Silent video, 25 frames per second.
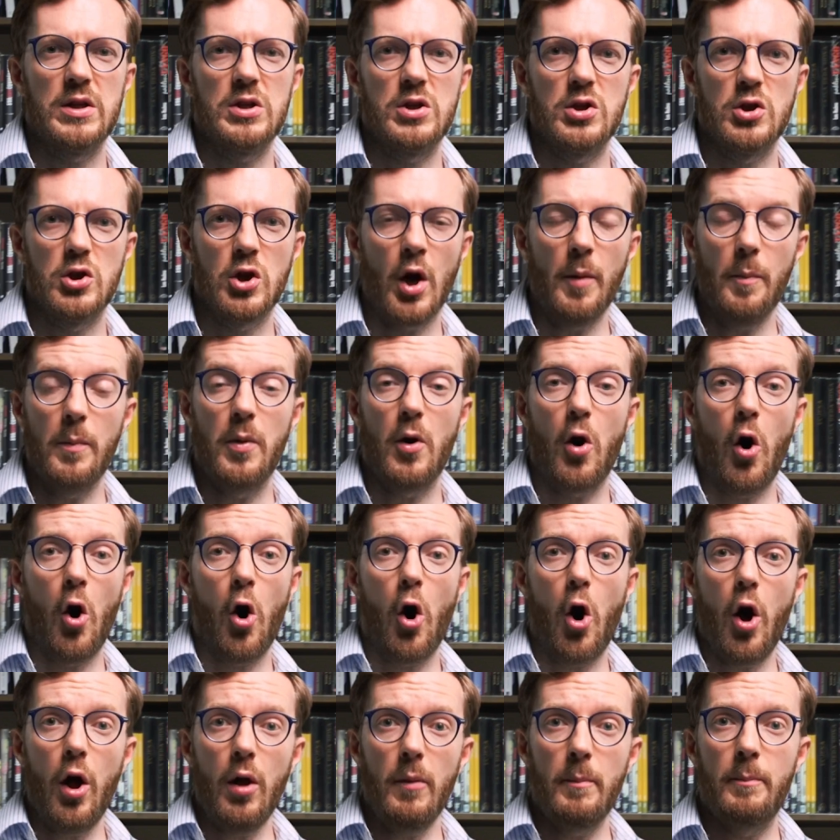to stop
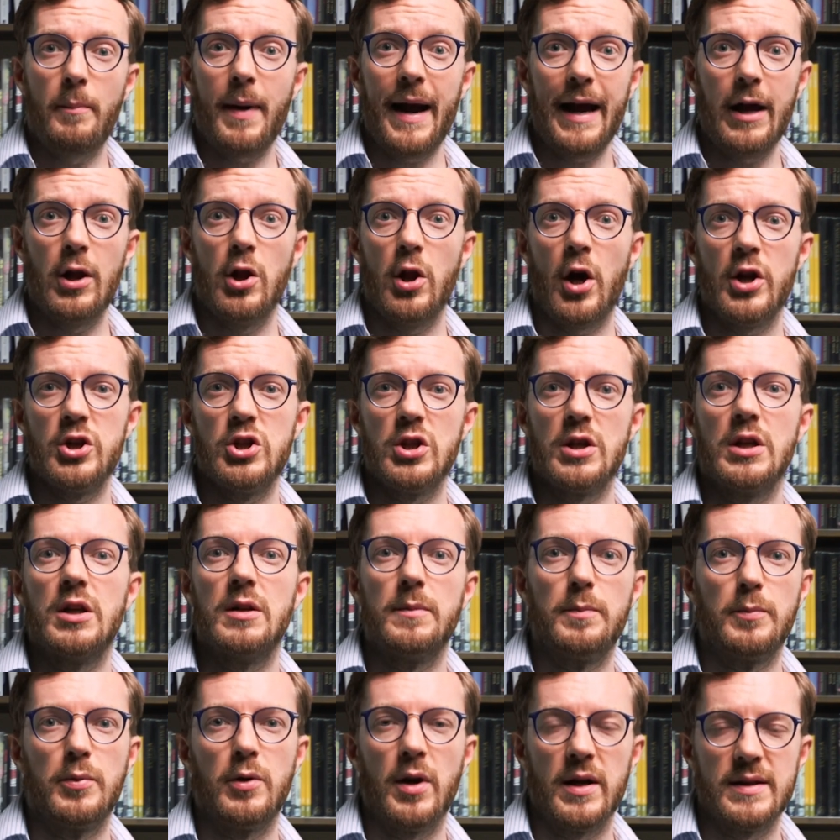all
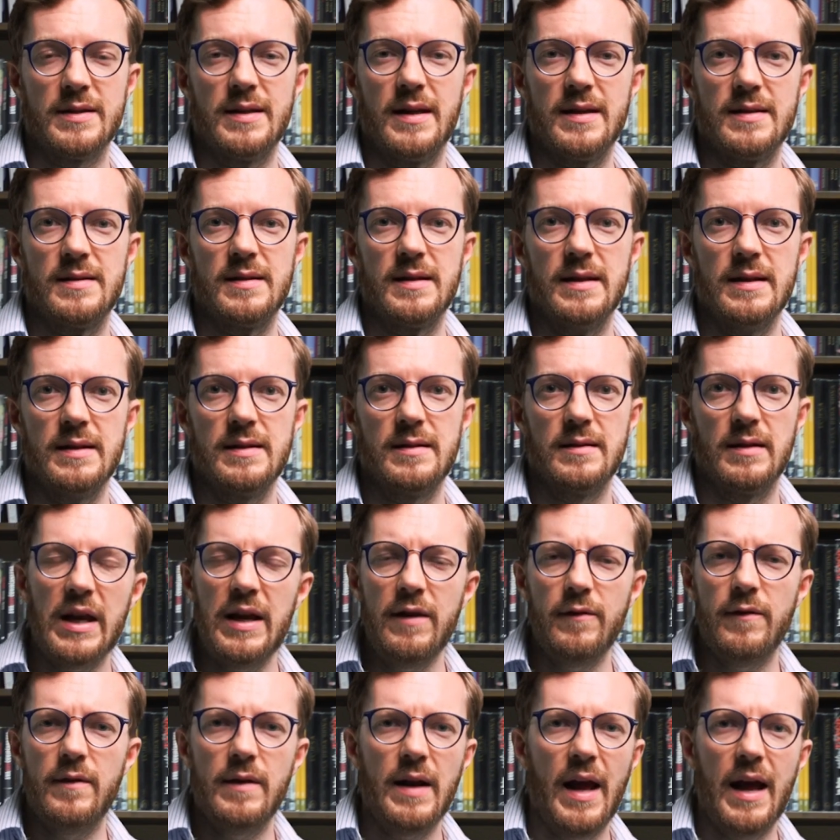biological processes,
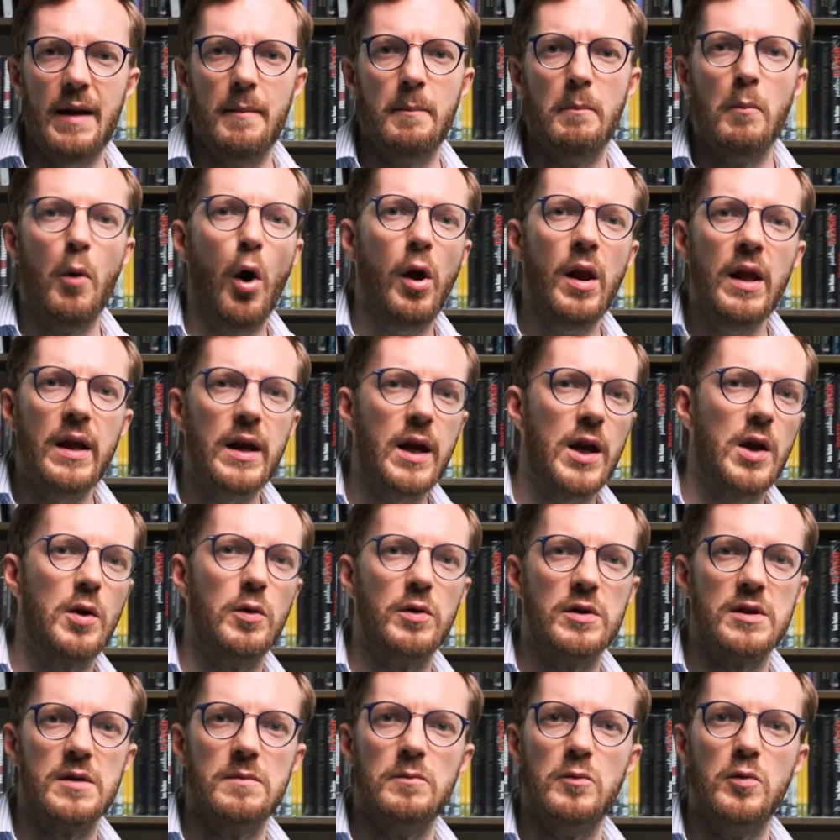even
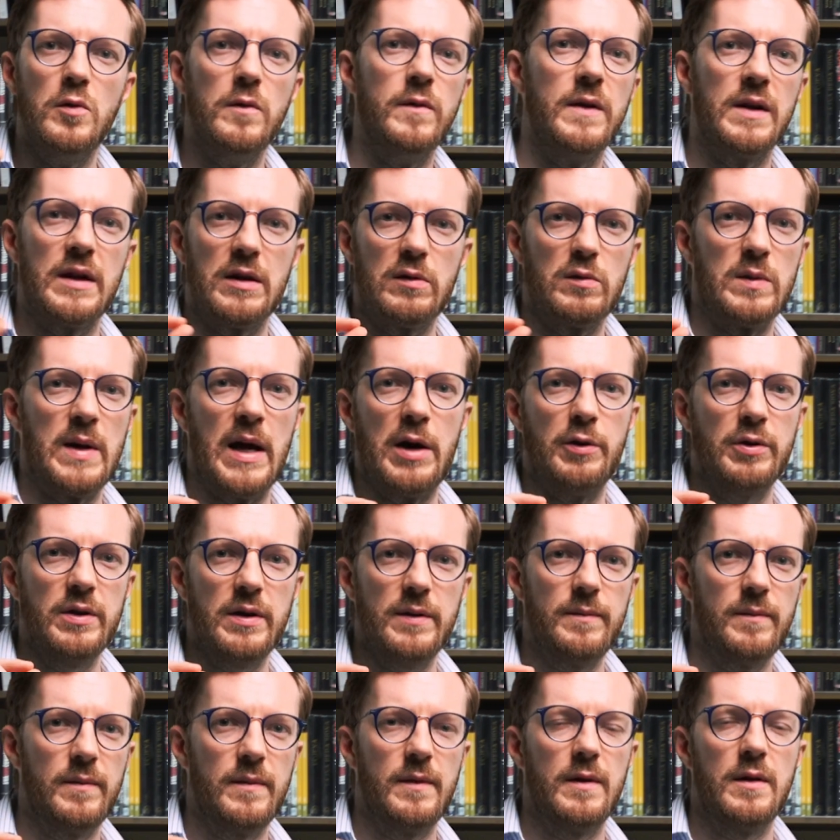molecules moving
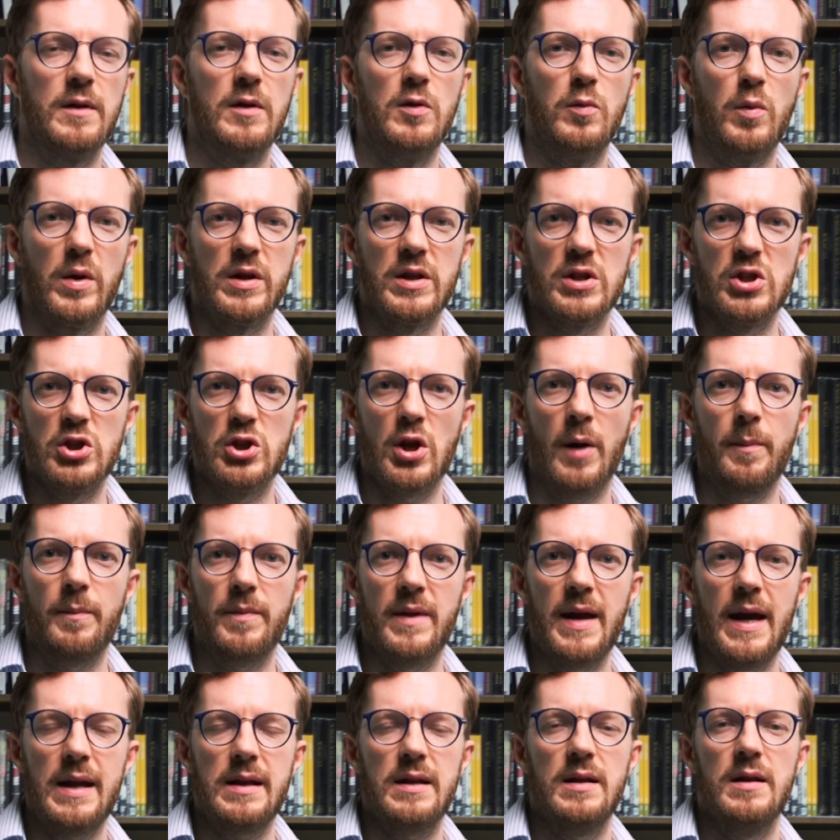around. You want to stop
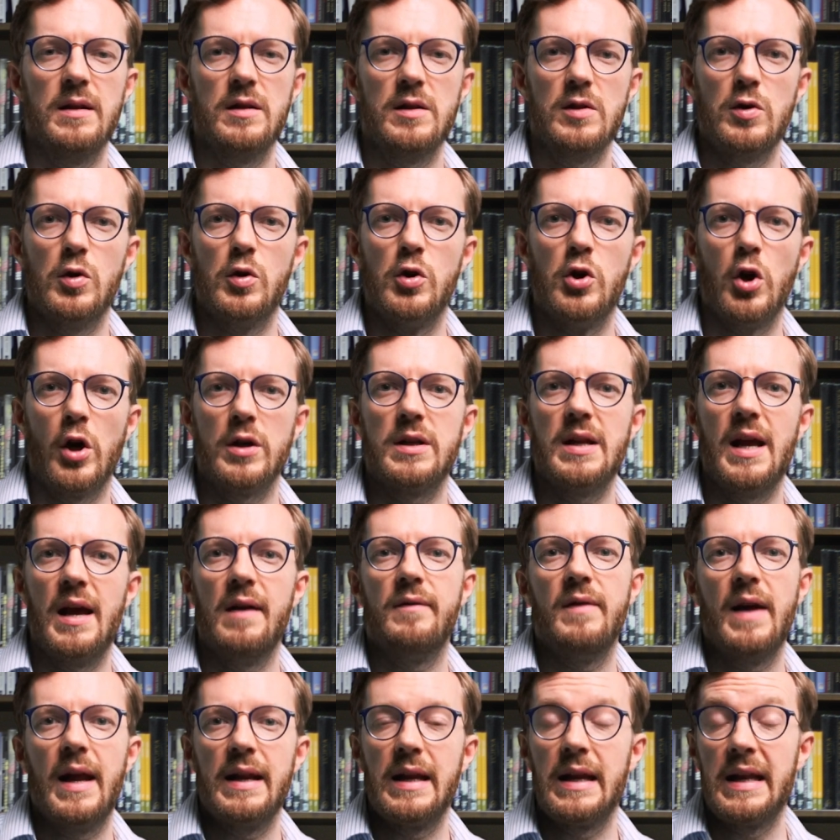that to not
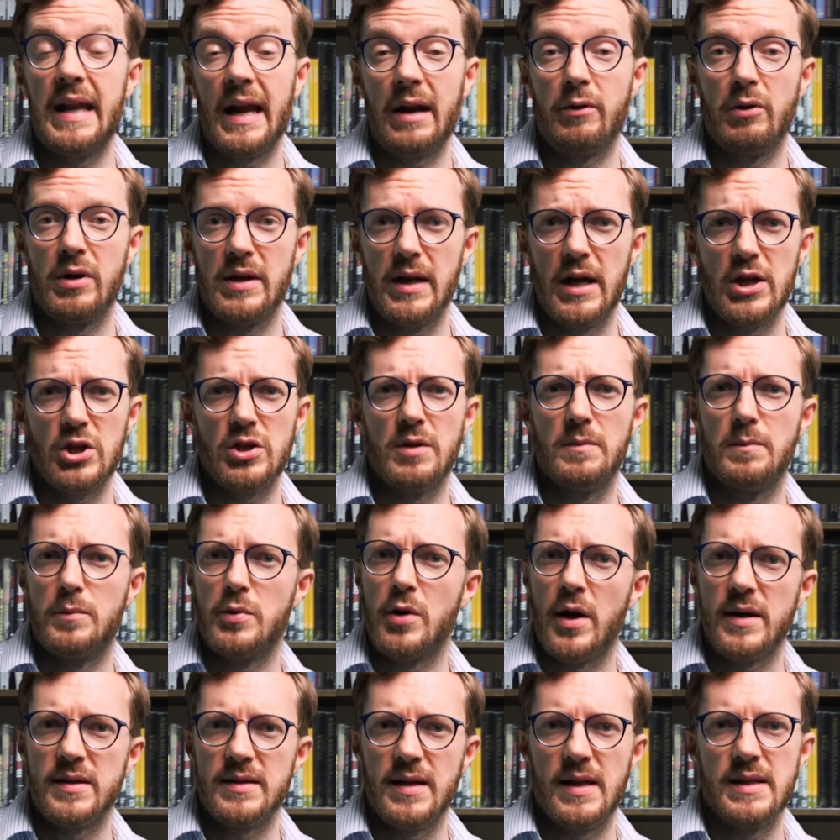have any degradation
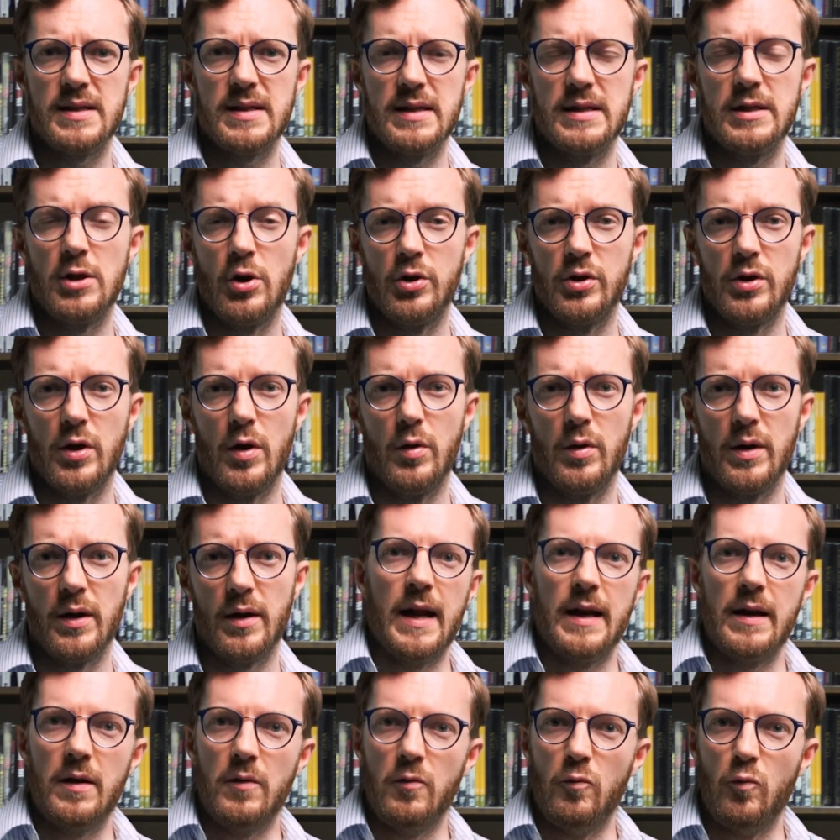processes ongoing.
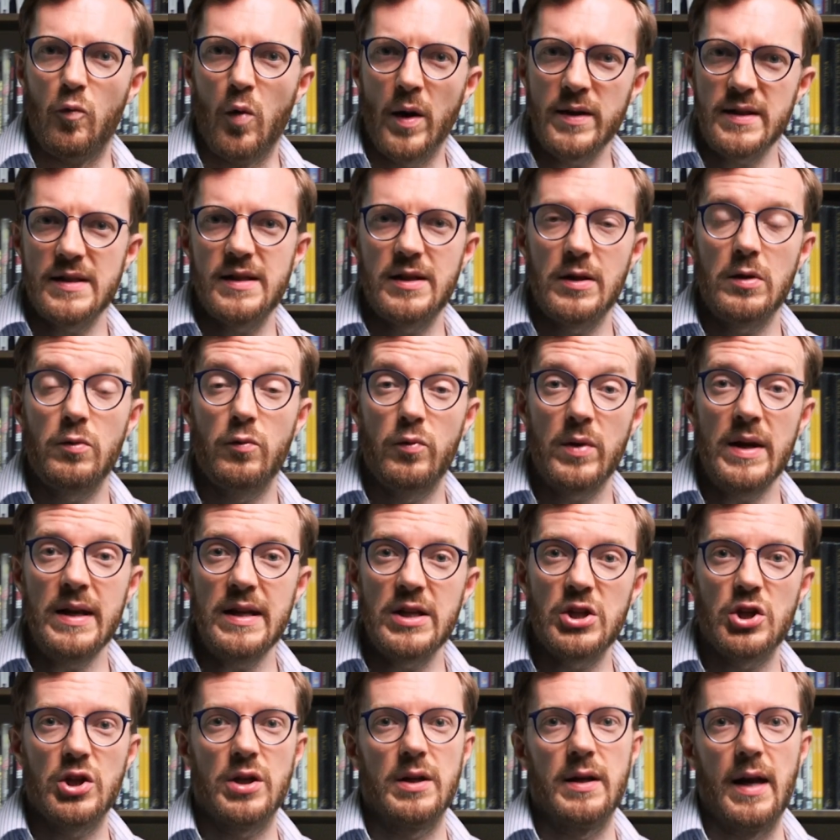And once you
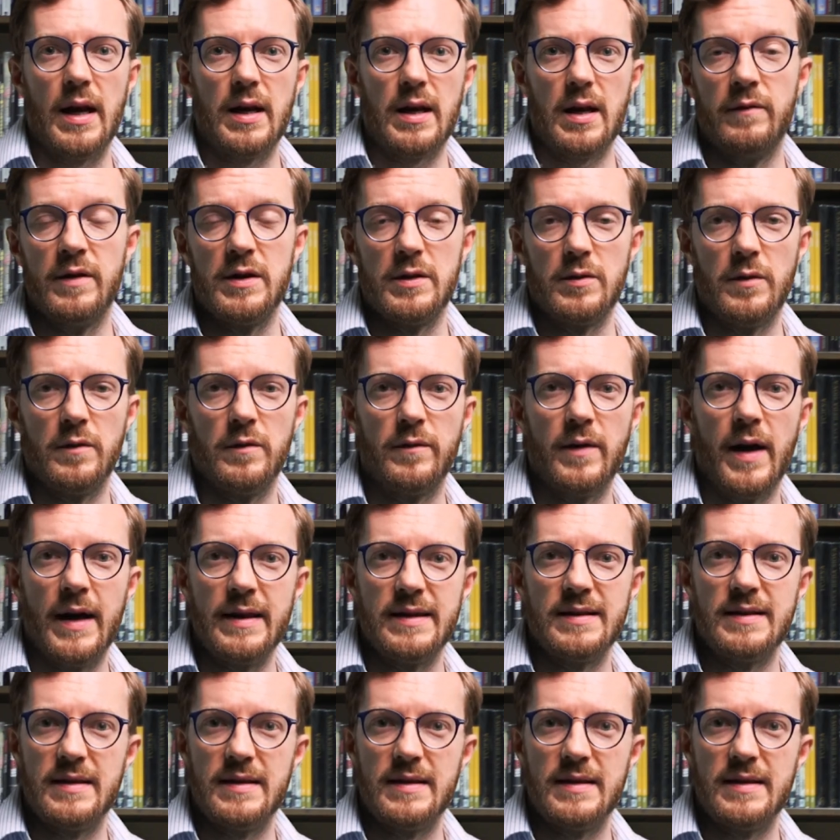reach that vitrified